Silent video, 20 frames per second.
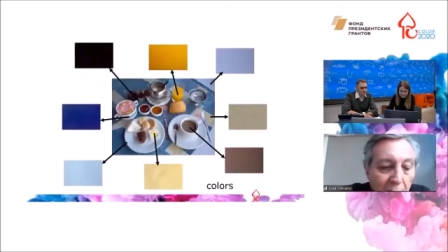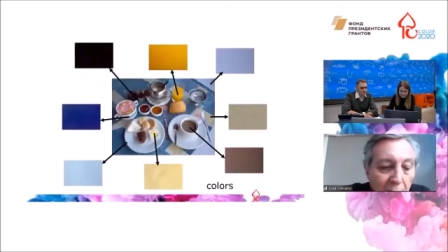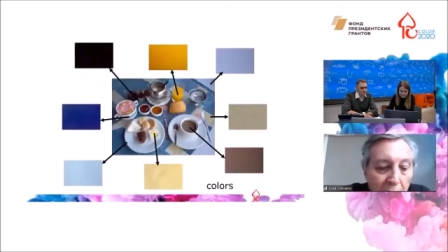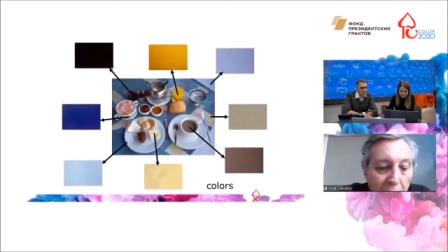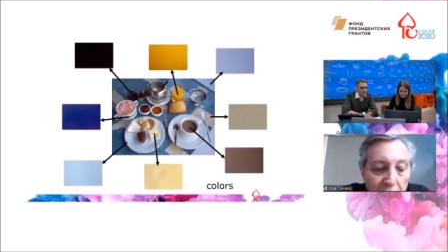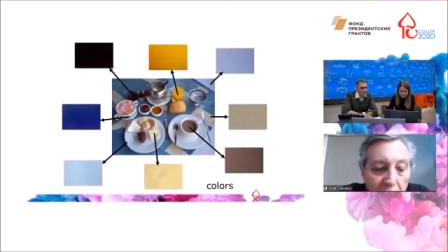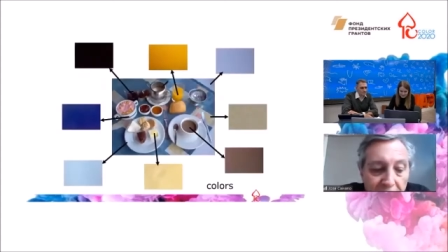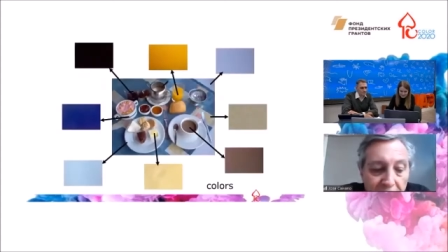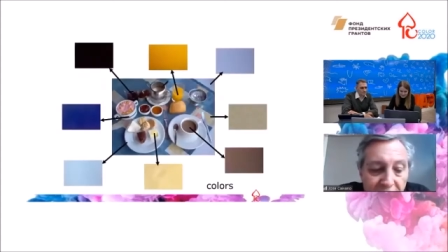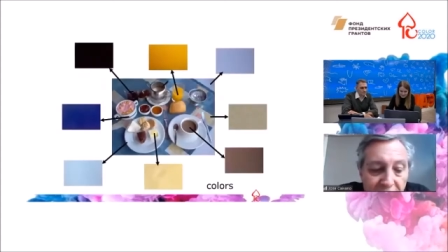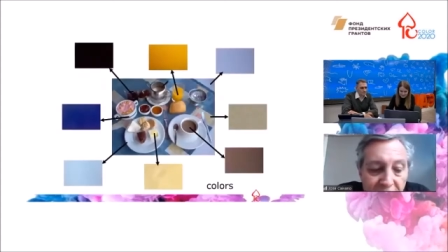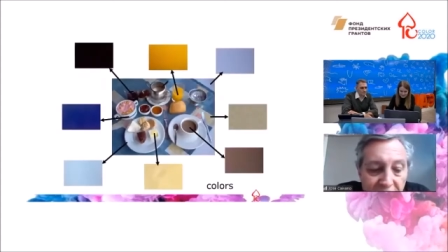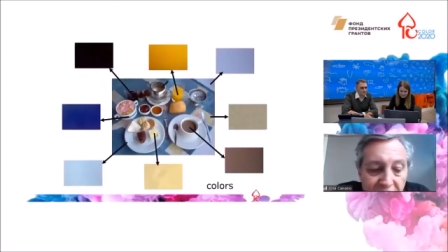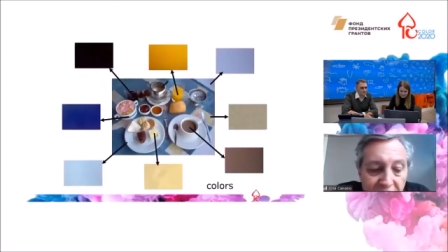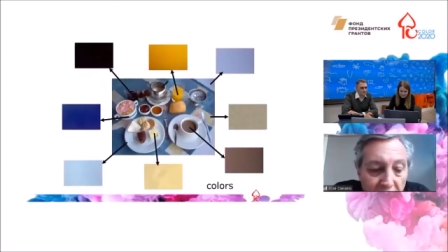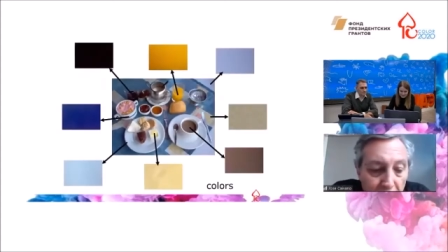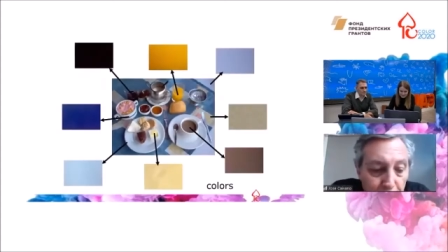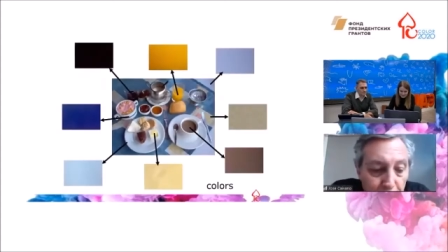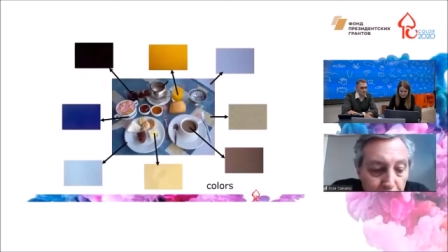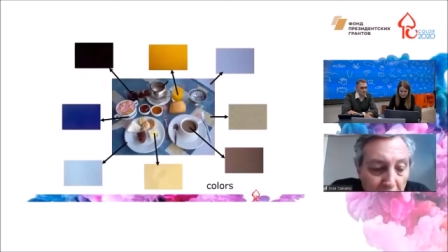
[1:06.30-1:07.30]
Let's
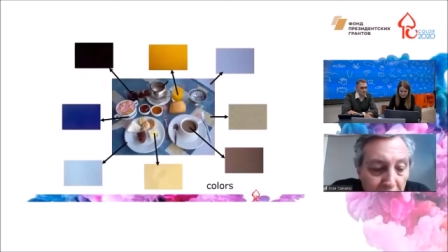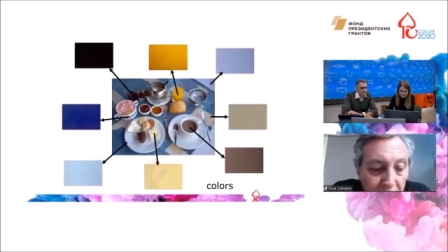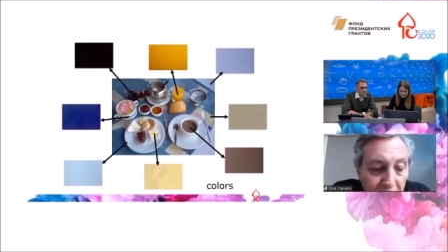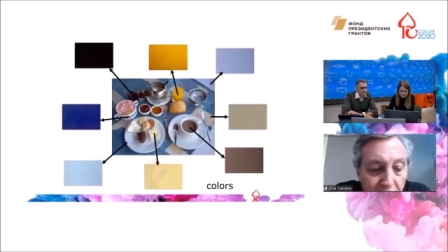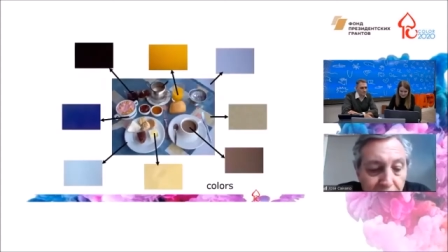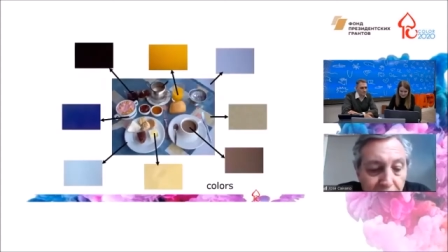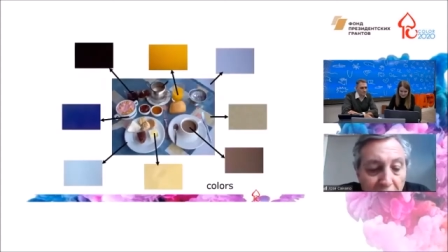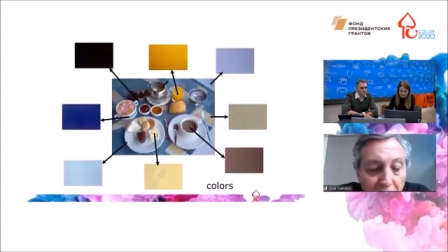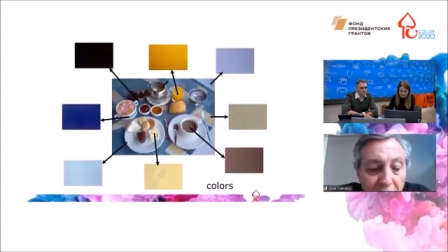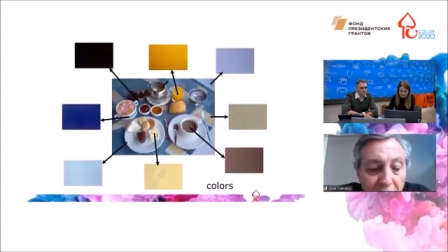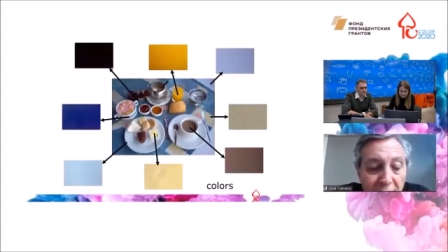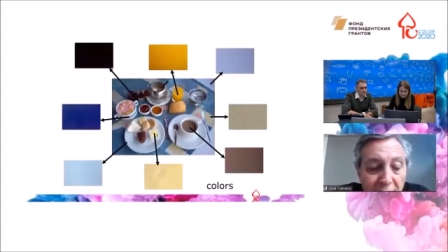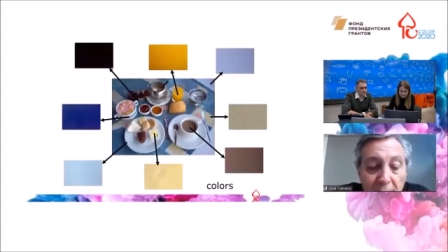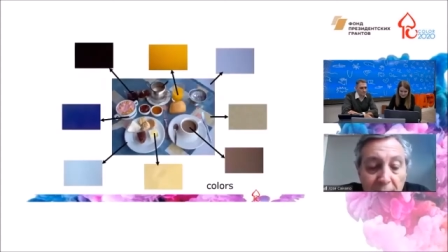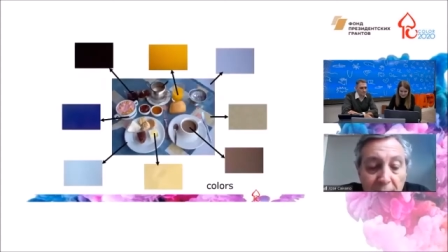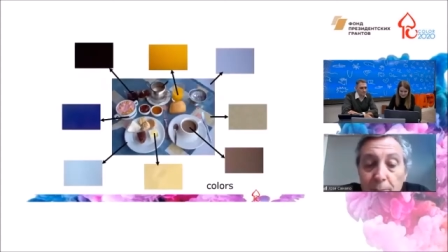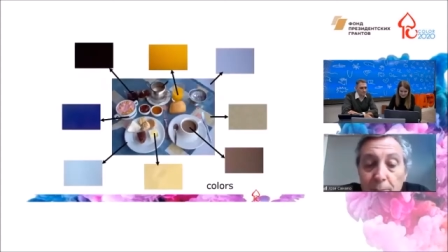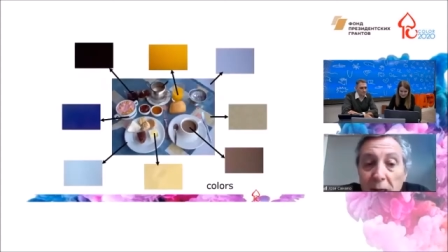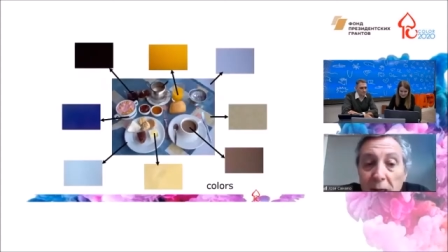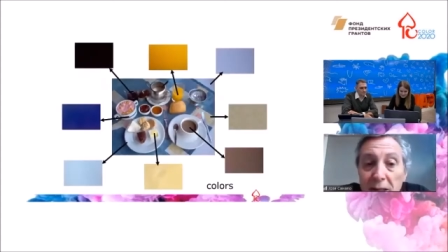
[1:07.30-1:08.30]
start by defining
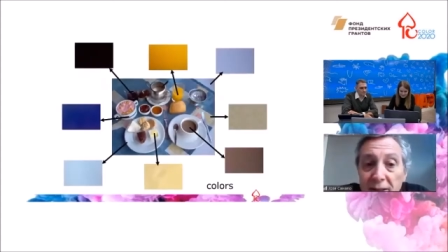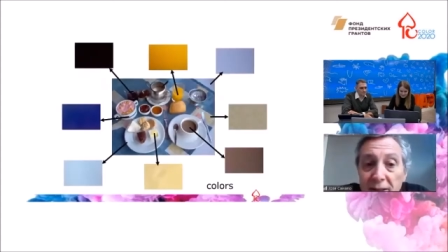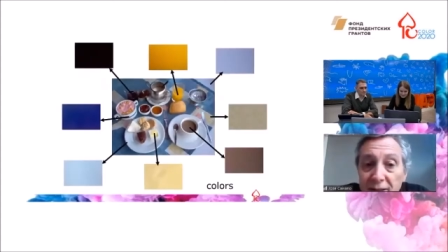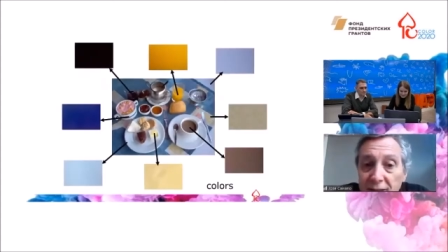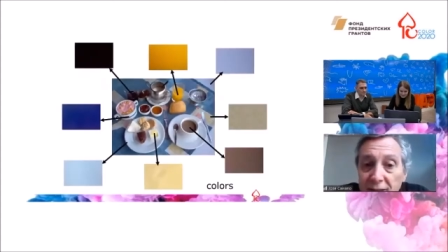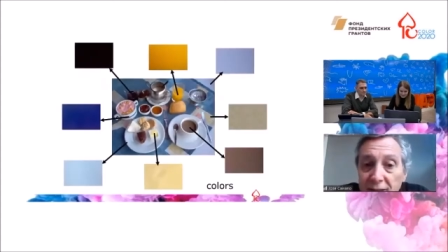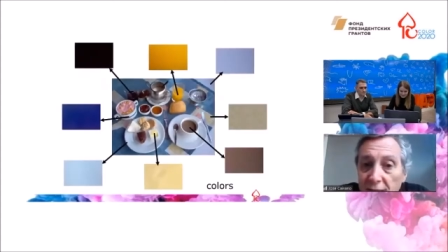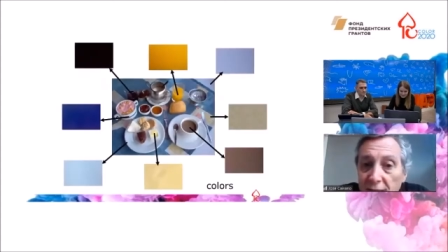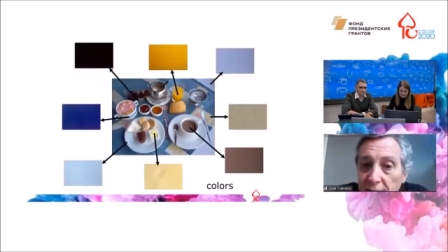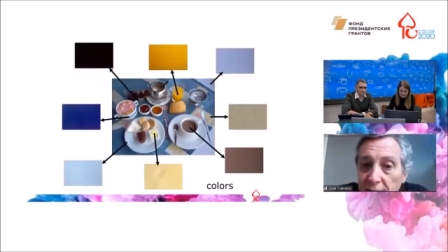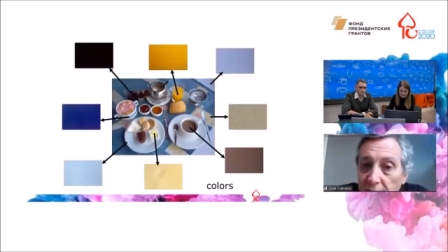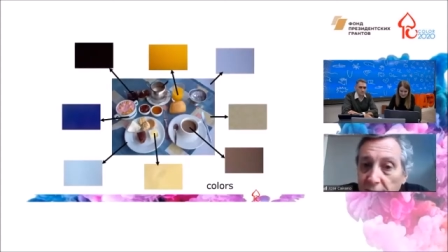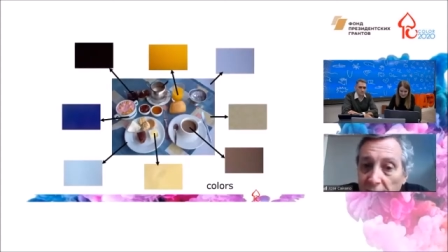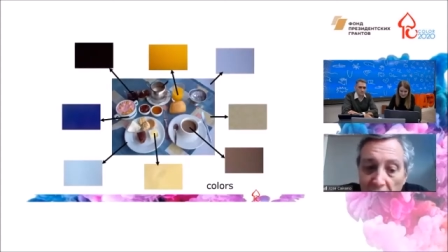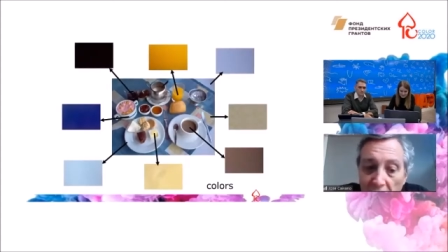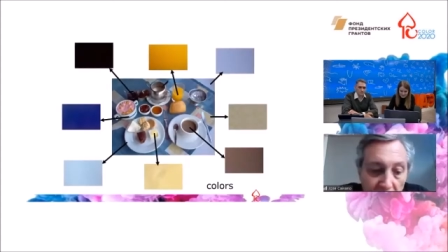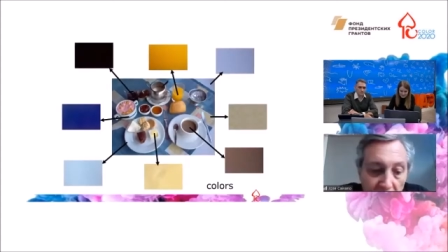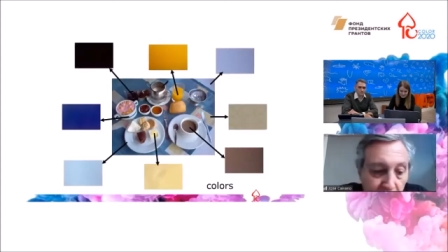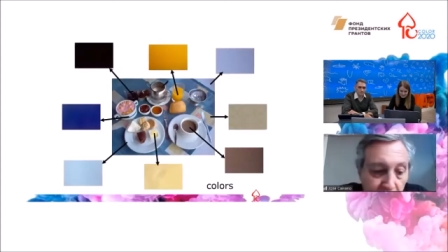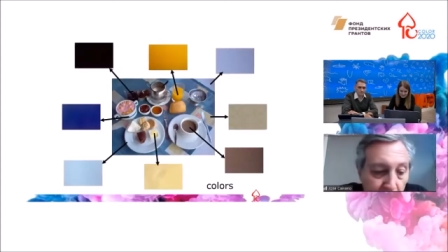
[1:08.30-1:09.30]
some basic
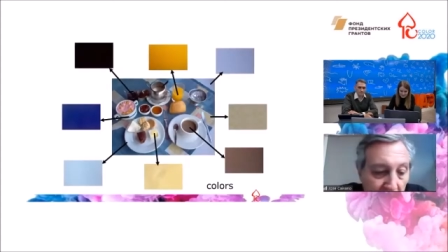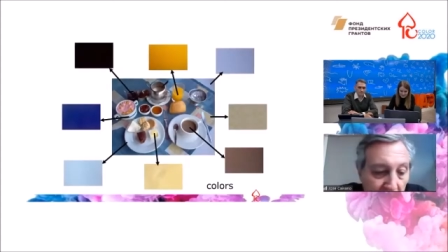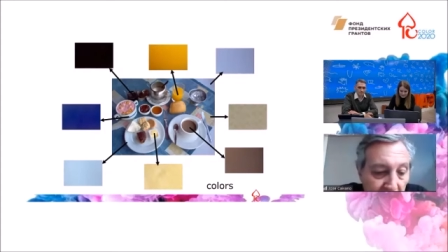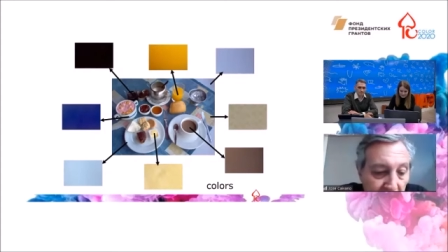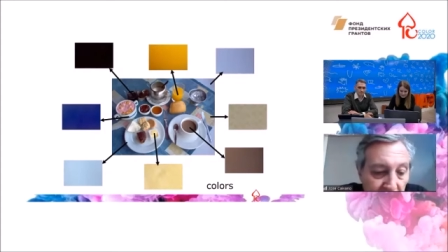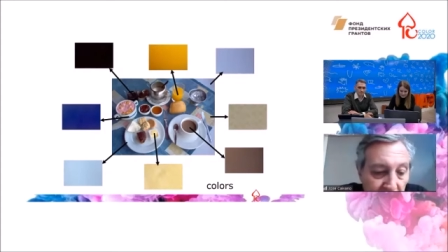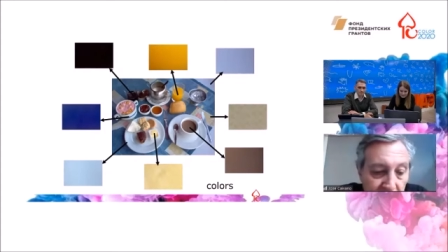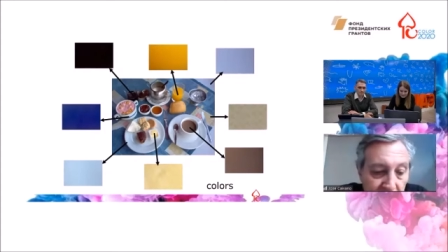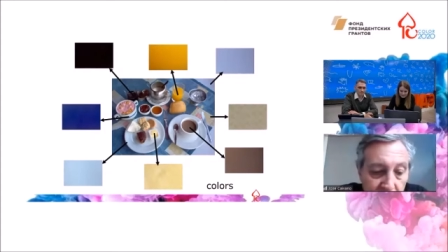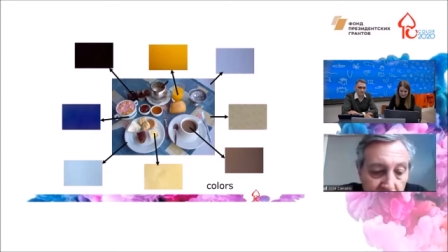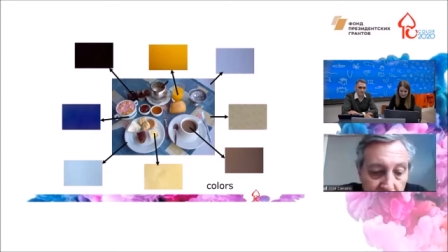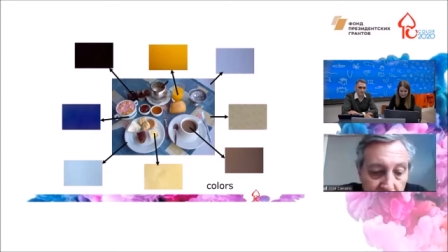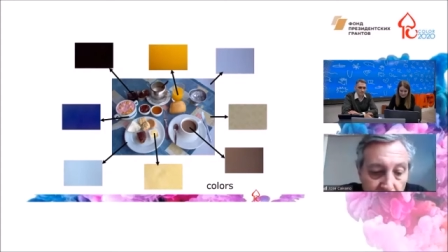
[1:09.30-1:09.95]
aspects.